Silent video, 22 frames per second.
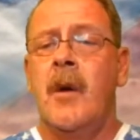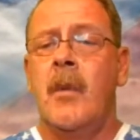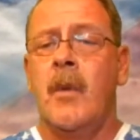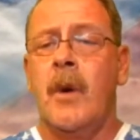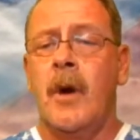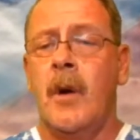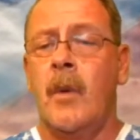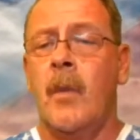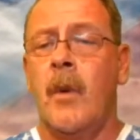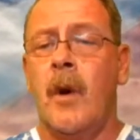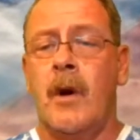
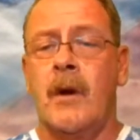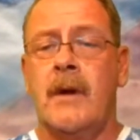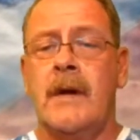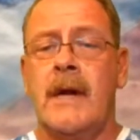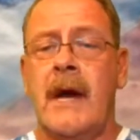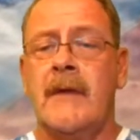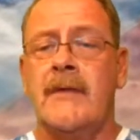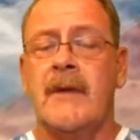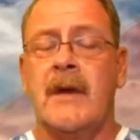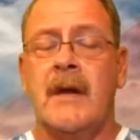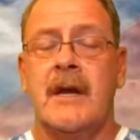we'll work
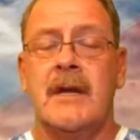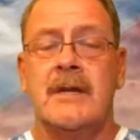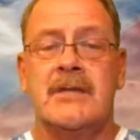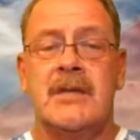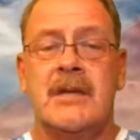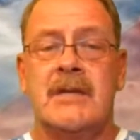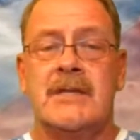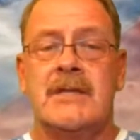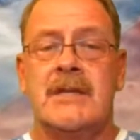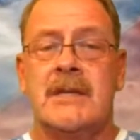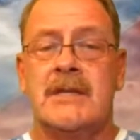out the
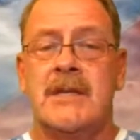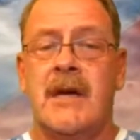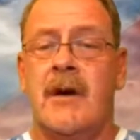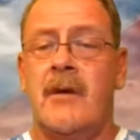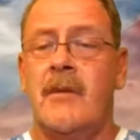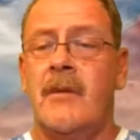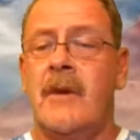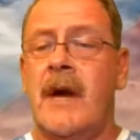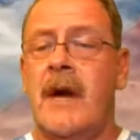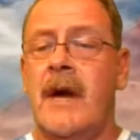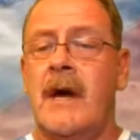logistics
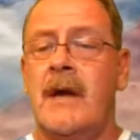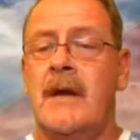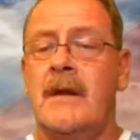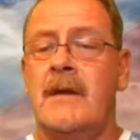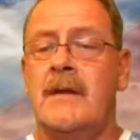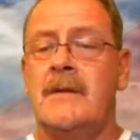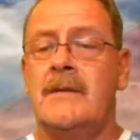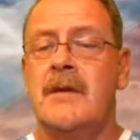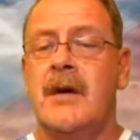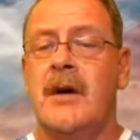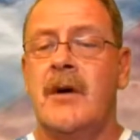on that.
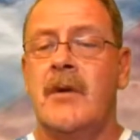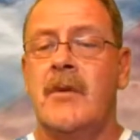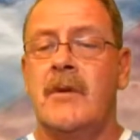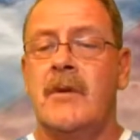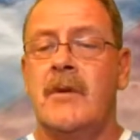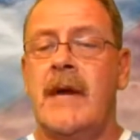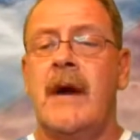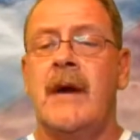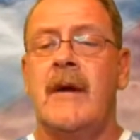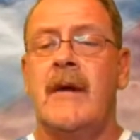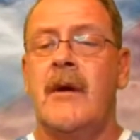So
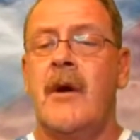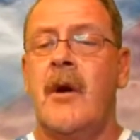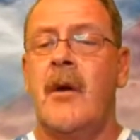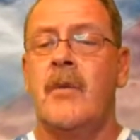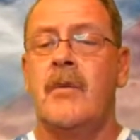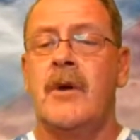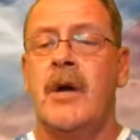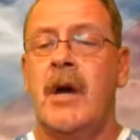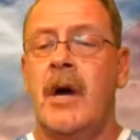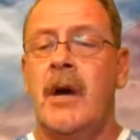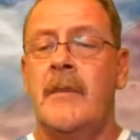count
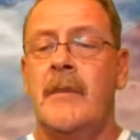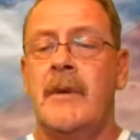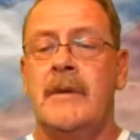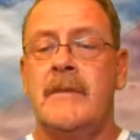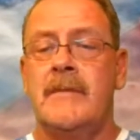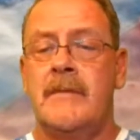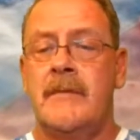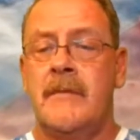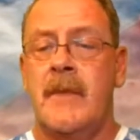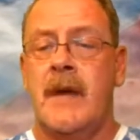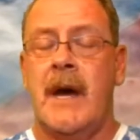on
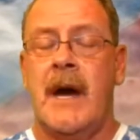coming.